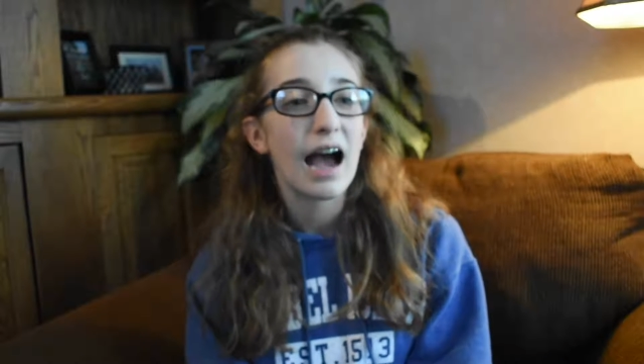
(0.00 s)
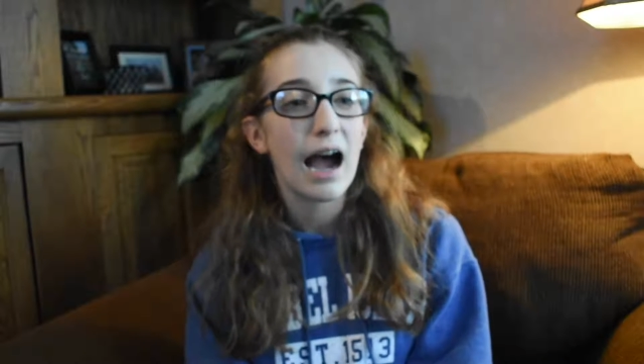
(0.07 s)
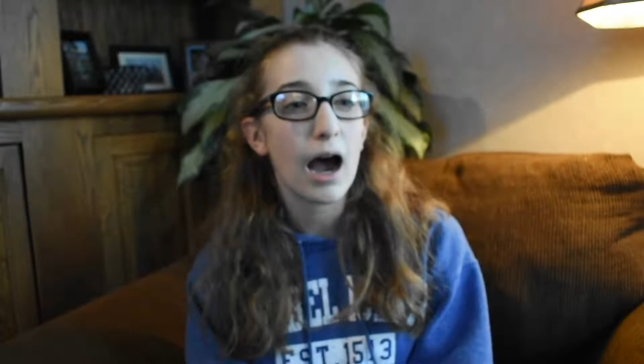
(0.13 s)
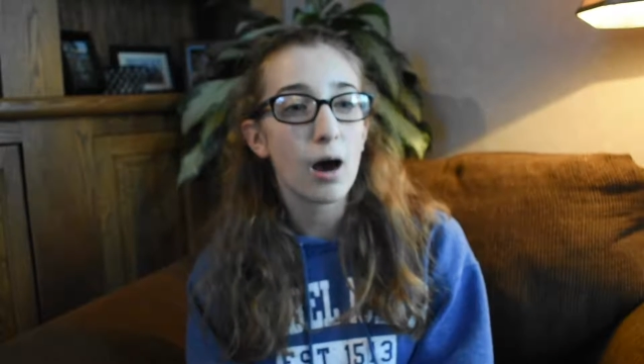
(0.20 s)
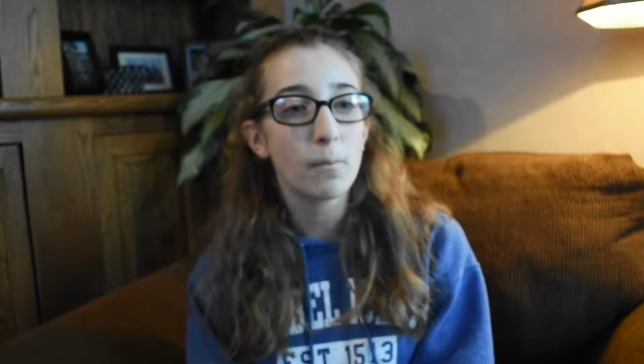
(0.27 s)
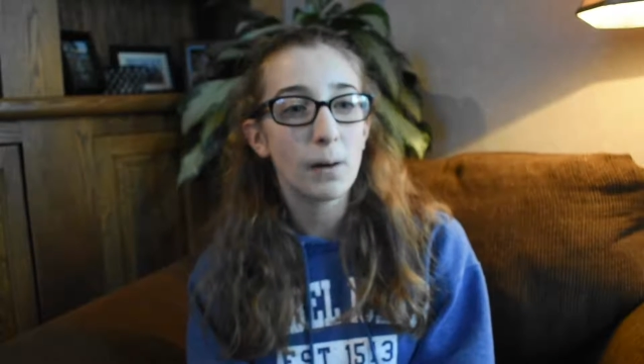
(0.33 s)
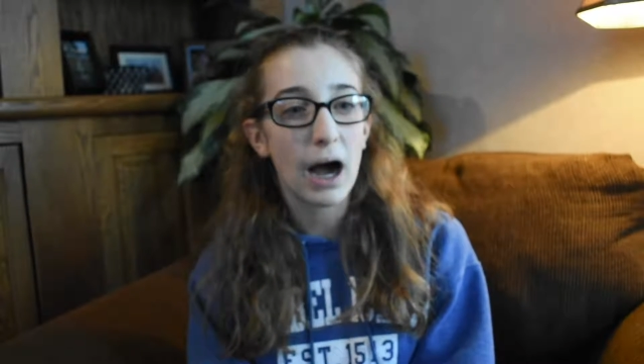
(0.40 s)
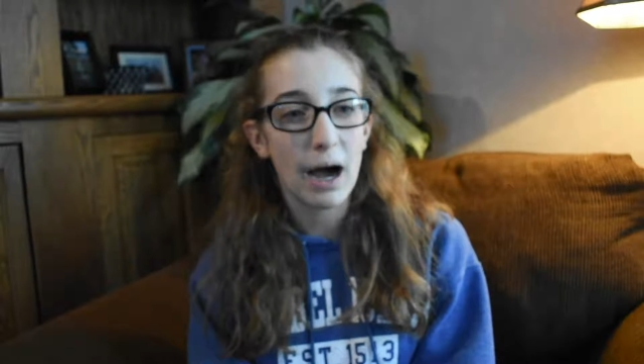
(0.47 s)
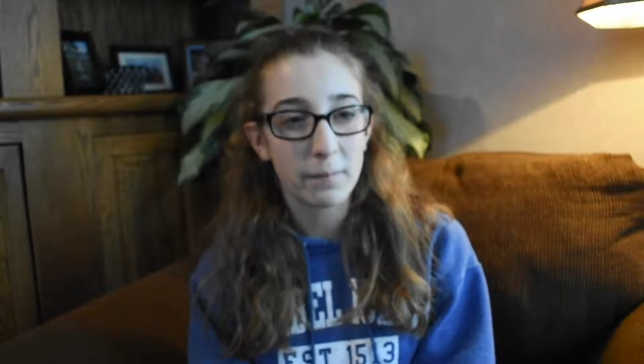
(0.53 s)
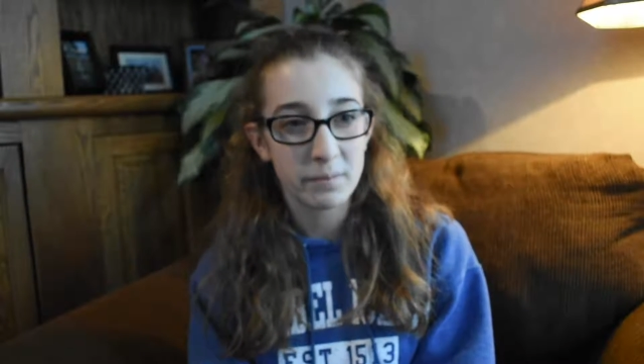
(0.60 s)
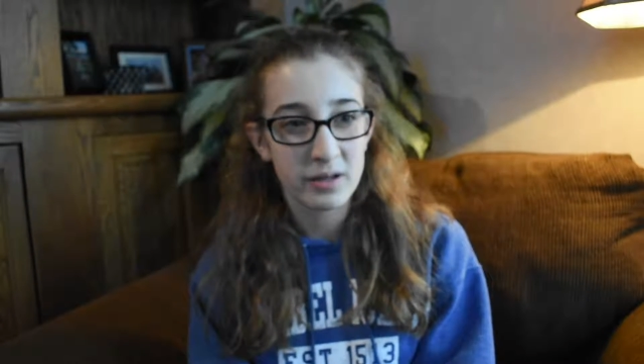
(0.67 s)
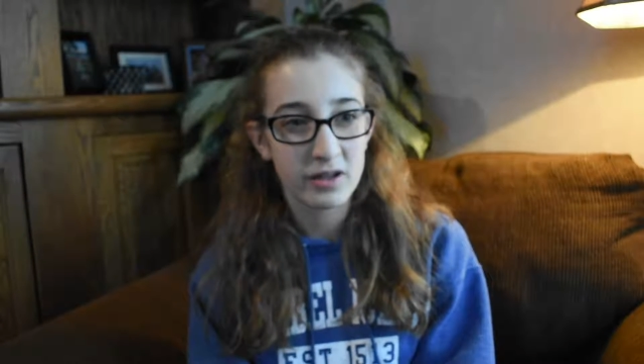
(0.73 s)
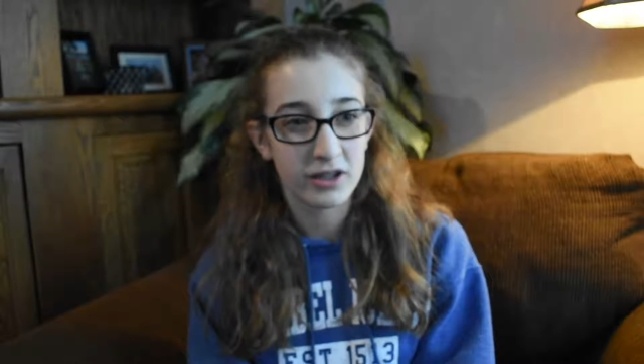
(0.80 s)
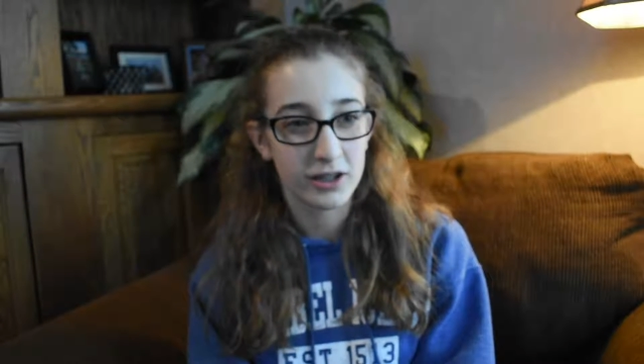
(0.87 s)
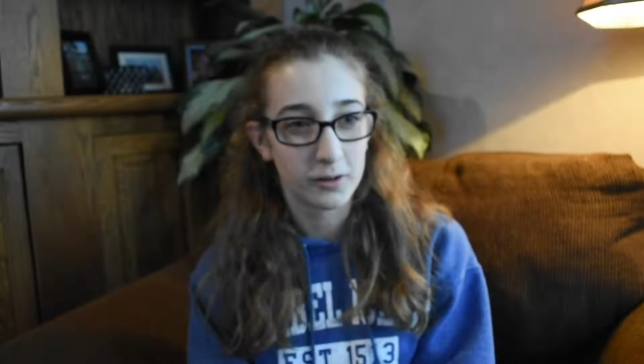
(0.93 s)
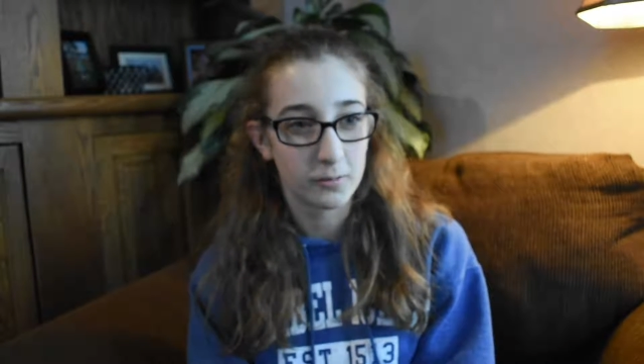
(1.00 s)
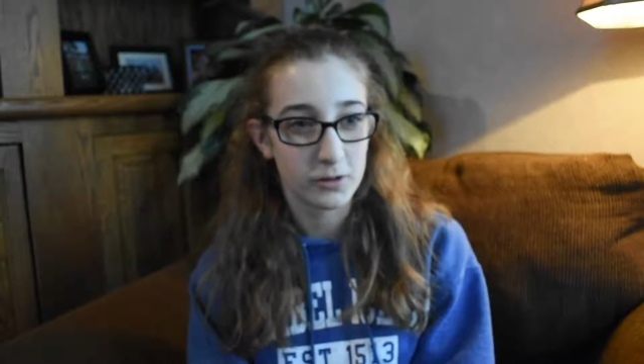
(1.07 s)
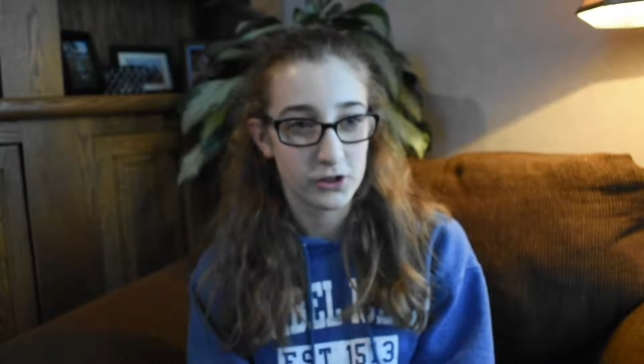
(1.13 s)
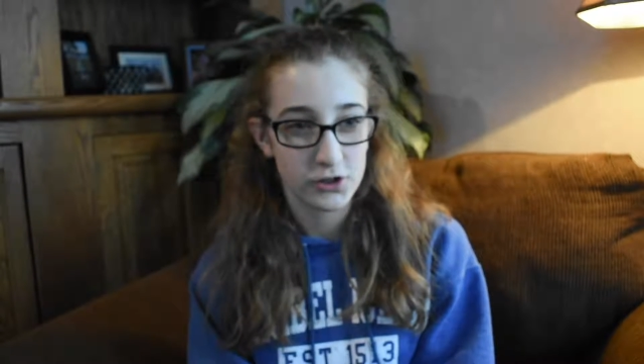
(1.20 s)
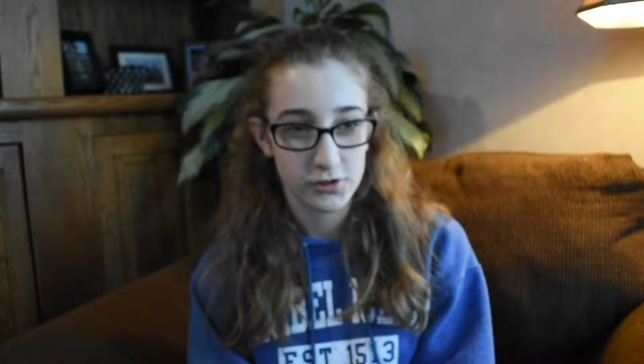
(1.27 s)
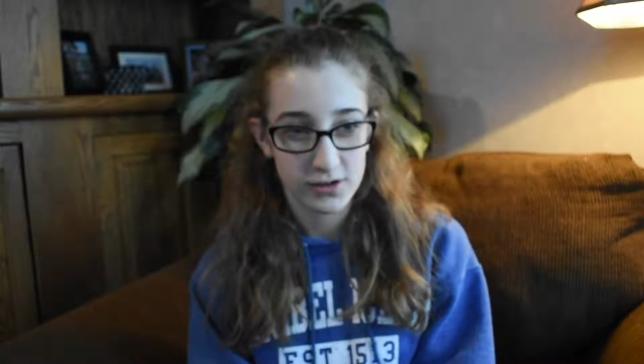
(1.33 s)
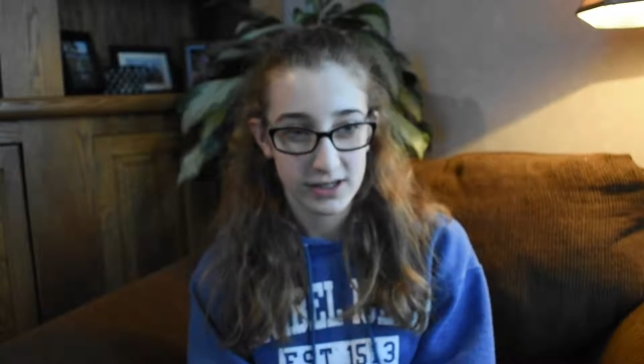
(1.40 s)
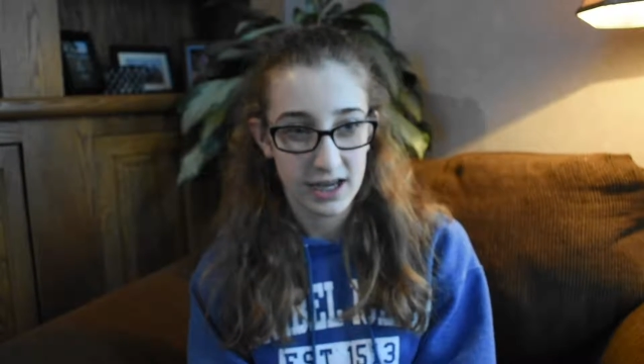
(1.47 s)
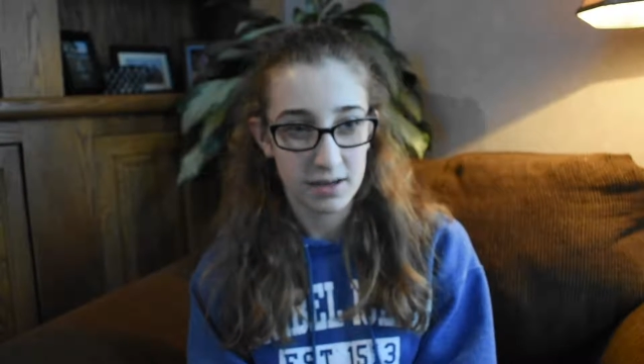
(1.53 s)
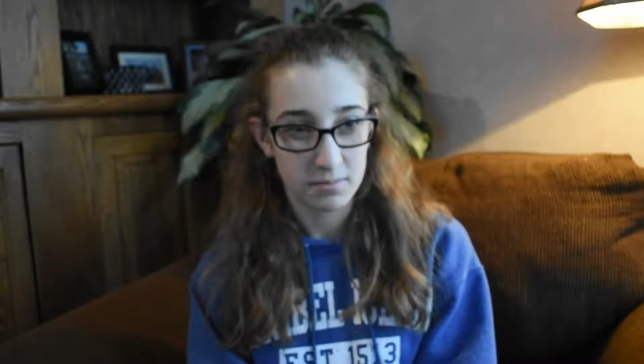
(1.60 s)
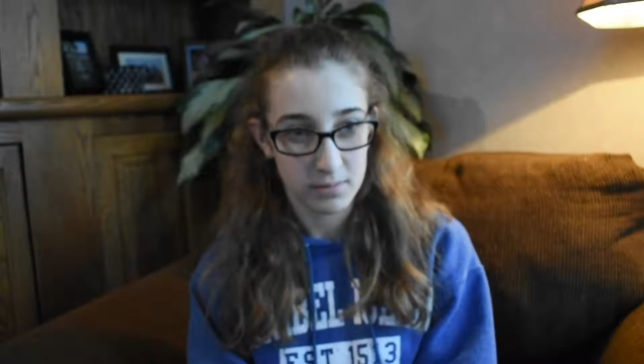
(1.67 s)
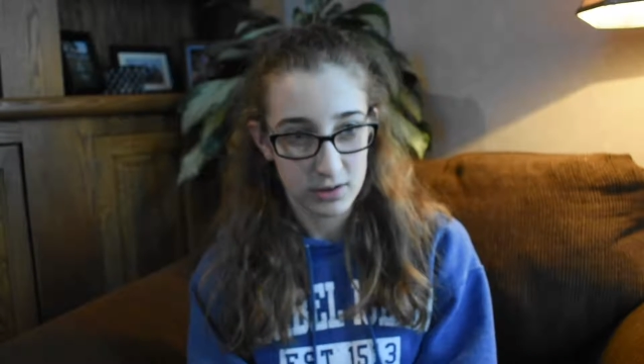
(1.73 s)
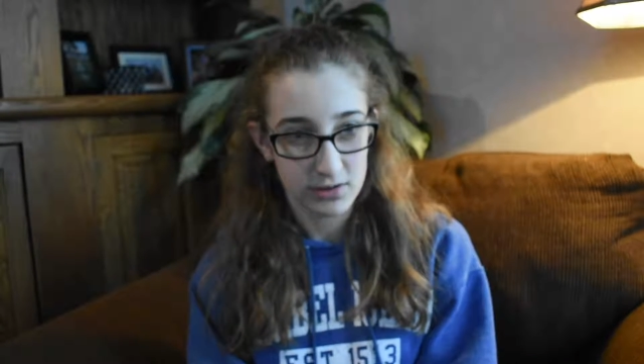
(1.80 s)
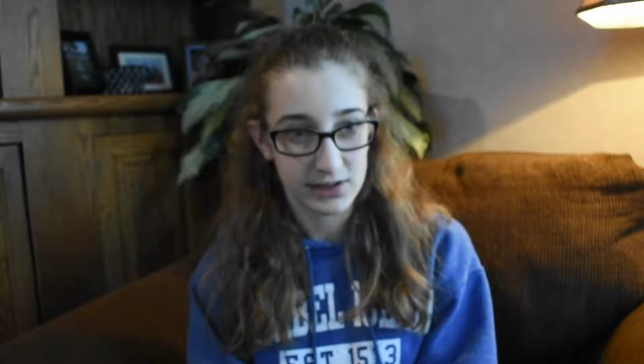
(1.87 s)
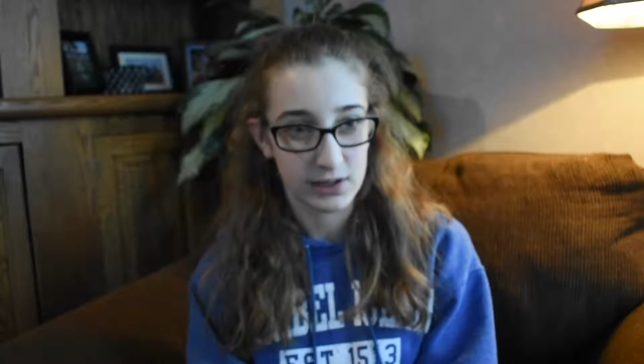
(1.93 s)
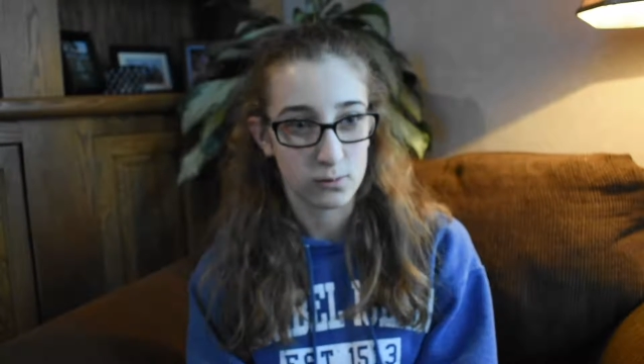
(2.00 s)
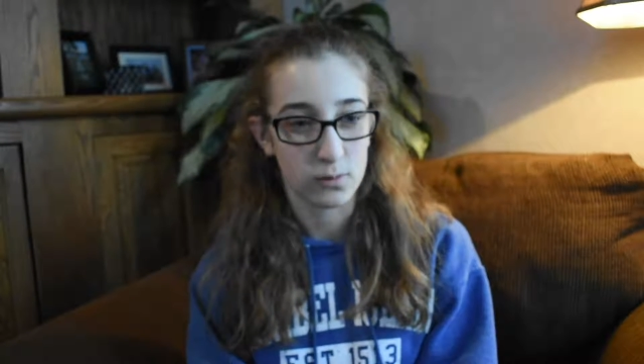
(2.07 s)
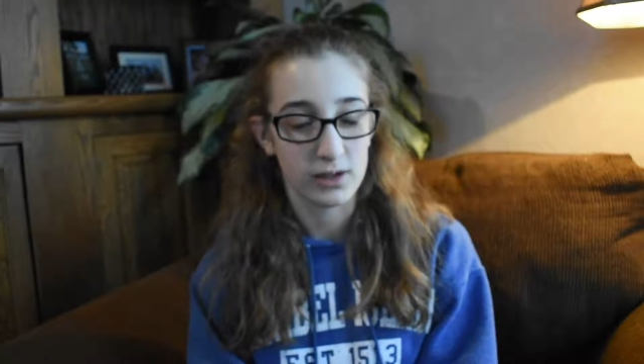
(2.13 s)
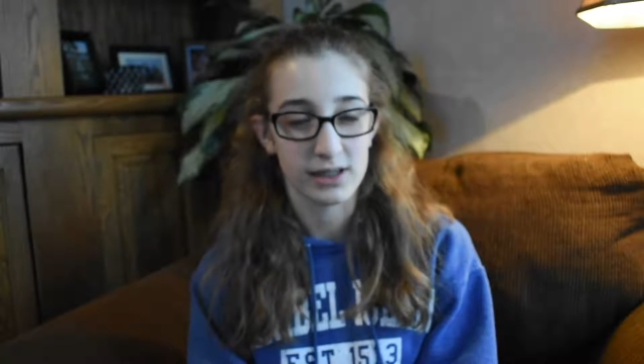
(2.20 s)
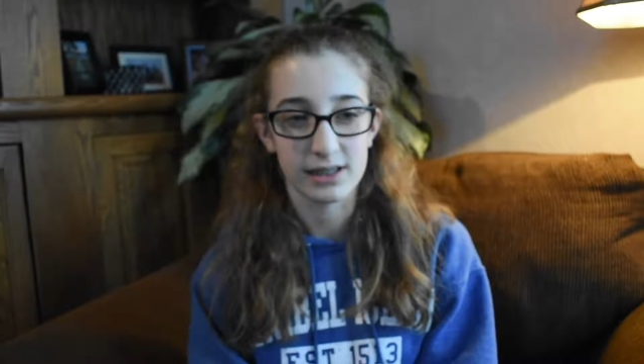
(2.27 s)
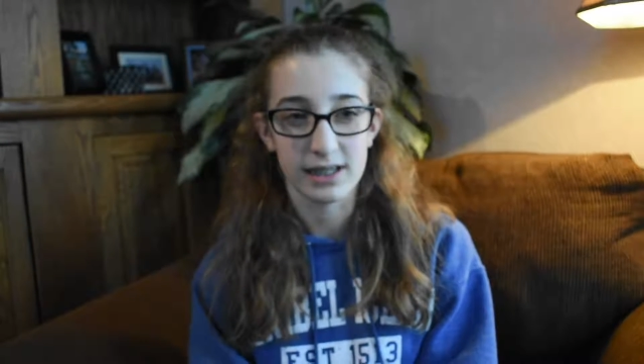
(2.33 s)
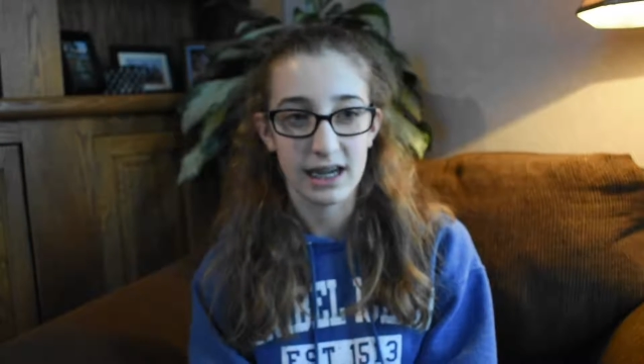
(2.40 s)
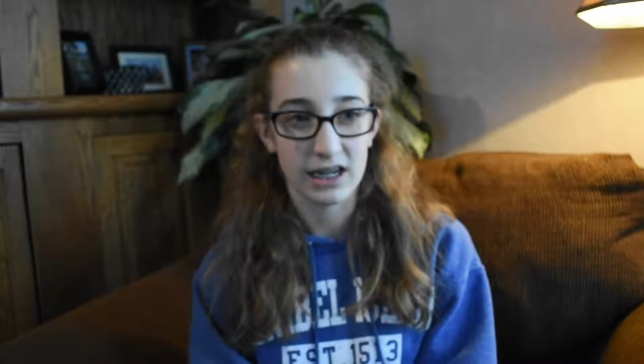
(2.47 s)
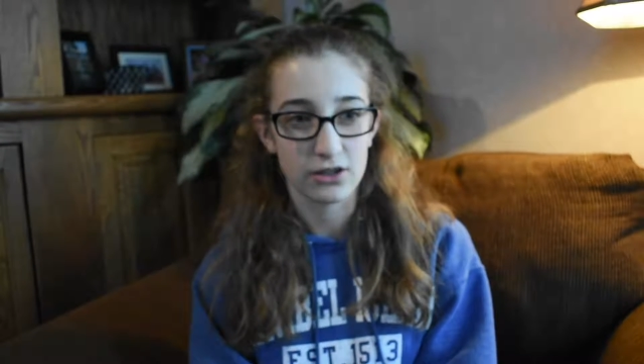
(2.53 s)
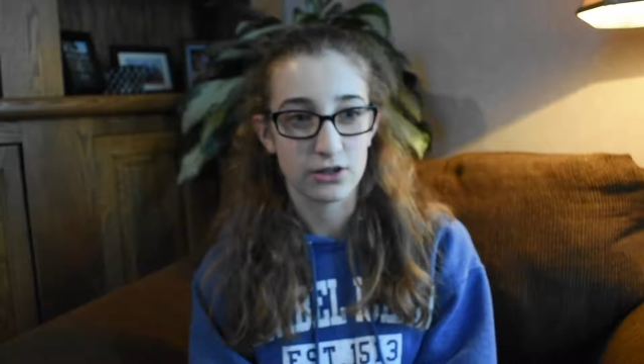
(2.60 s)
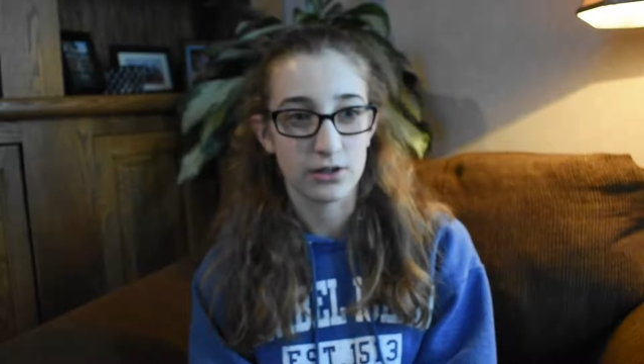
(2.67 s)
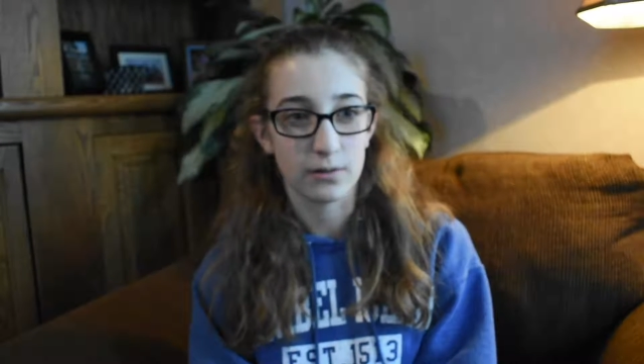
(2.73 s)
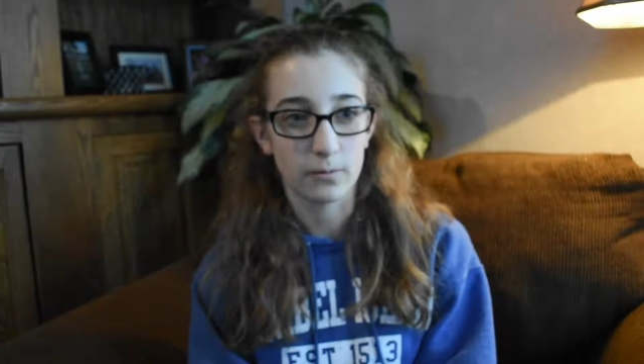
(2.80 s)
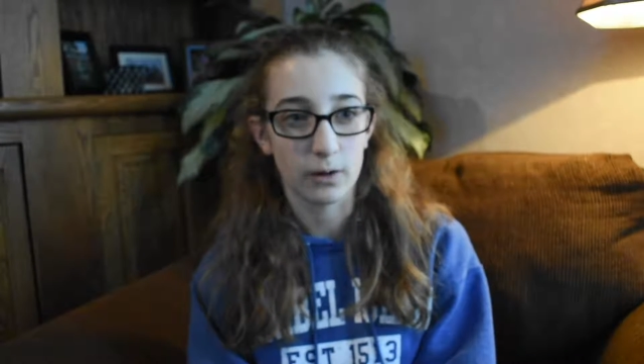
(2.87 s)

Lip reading: How popular would you say music was in ancient